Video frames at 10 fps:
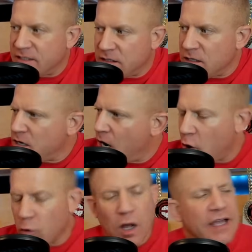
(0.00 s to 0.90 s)

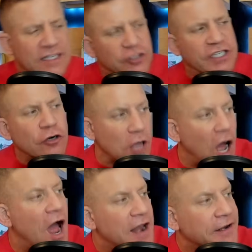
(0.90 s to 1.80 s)
No. Okay, so Cyril
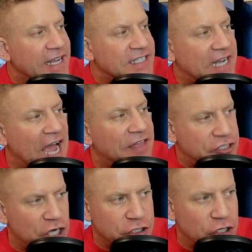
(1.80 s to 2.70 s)
Gane is the guy that
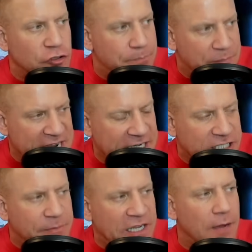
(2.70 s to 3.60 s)
Jon Jones beat
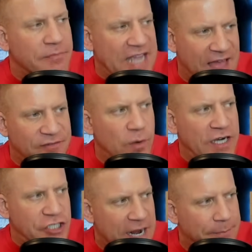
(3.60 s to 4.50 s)
to become the
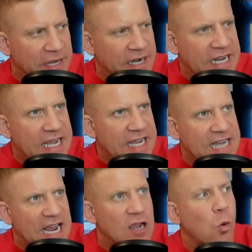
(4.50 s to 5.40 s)
heavyweight champion. He
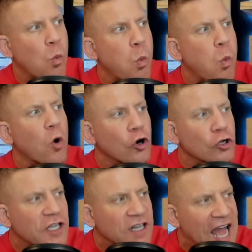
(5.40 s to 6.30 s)
is a
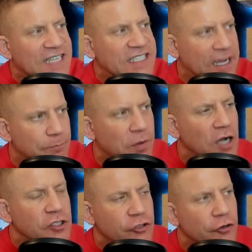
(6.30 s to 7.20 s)
world-class
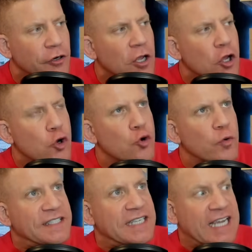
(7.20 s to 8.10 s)
kickboxer who
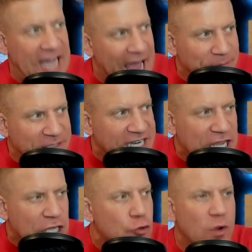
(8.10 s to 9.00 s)
would
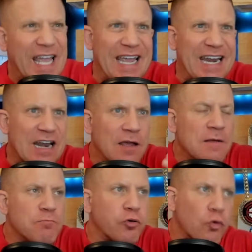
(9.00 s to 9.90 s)
decapitate you in
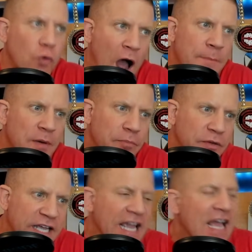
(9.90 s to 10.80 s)

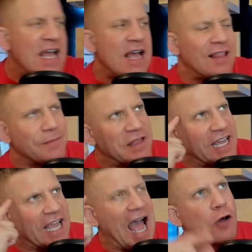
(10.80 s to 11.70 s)
probably, let me
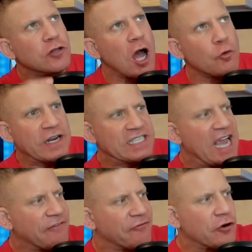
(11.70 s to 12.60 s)
think, how long would it
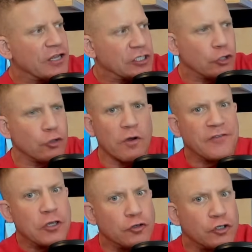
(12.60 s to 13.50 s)
take for the two
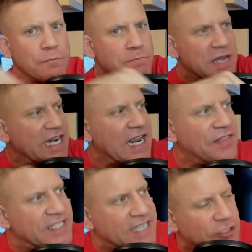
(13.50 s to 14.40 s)
of you to meet in
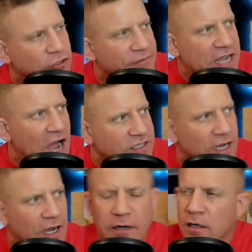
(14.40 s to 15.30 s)
the center of the
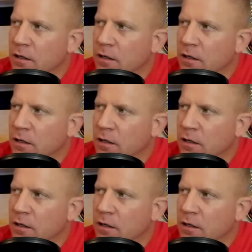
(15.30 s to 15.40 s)
octagon?